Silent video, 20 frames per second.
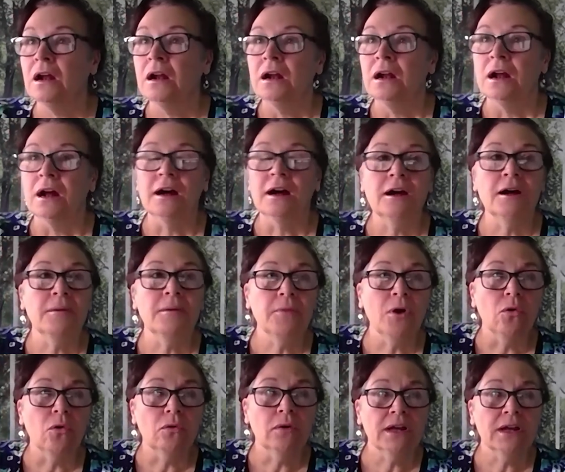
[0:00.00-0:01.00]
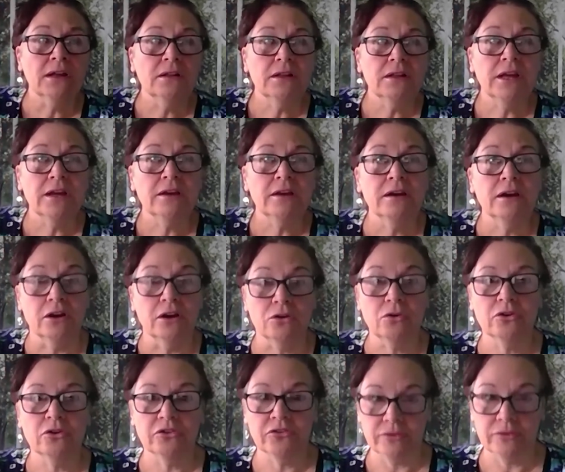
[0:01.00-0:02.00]
Um, well, of
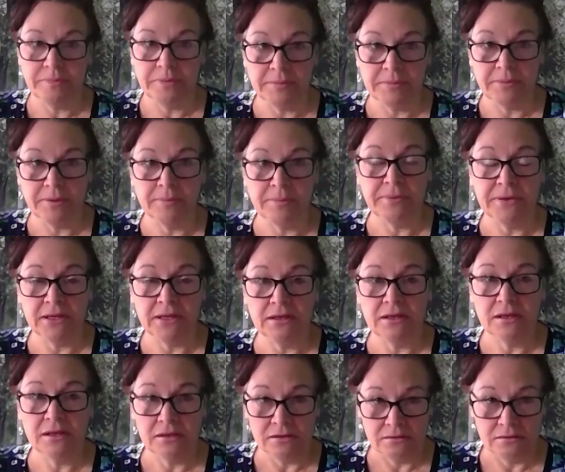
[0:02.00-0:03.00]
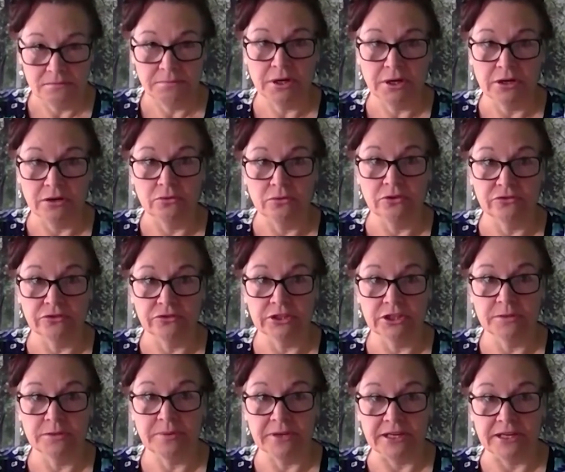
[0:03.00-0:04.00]
course, the PPP part was
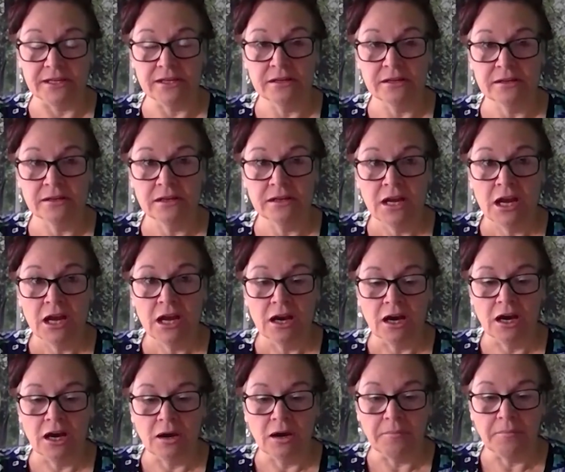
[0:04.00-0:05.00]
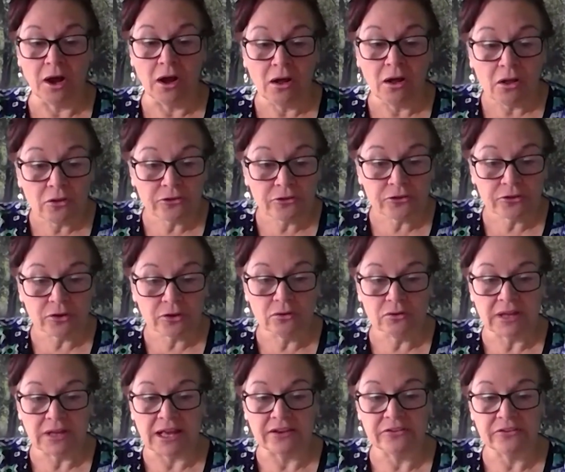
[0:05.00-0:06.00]
very big. Um, also,
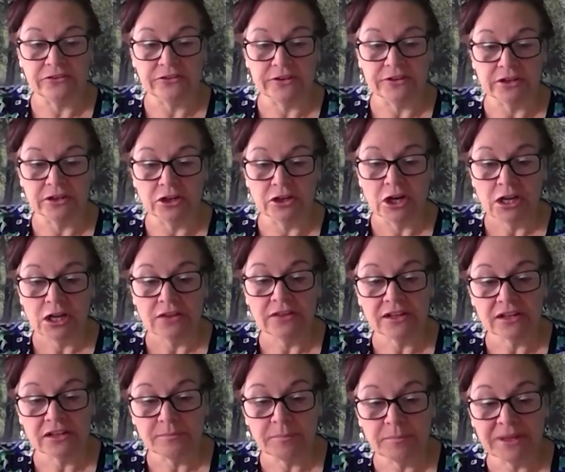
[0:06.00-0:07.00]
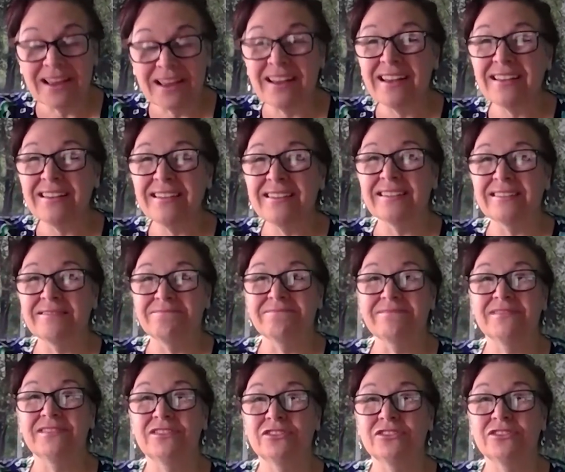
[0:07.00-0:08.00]
last year, because
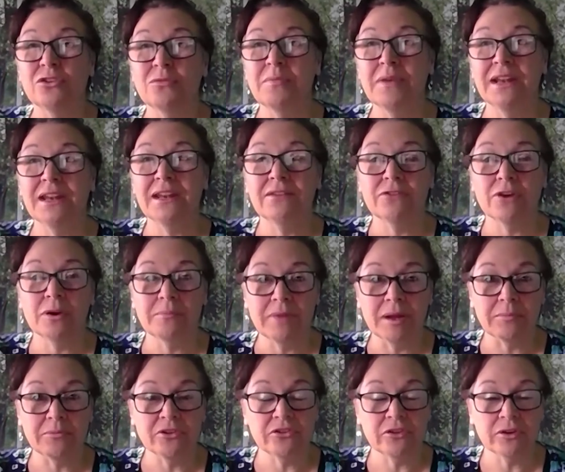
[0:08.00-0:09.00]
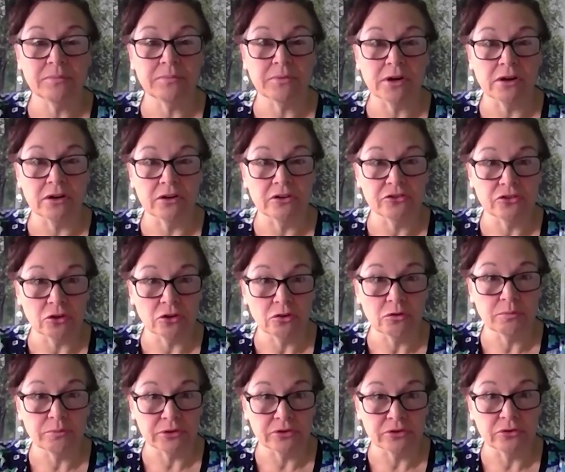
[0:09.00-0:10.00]
so many of our membership are
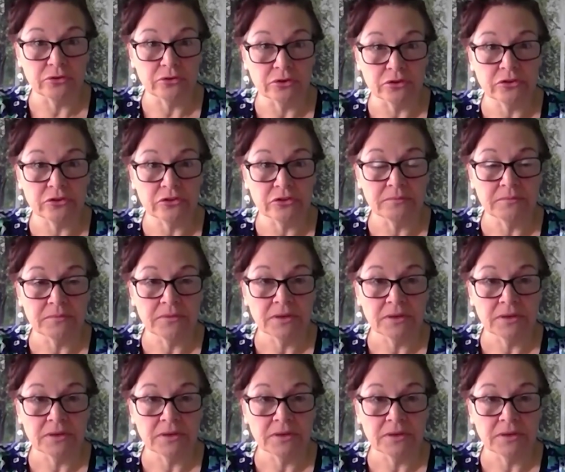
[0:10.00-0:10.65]
solopreneurs,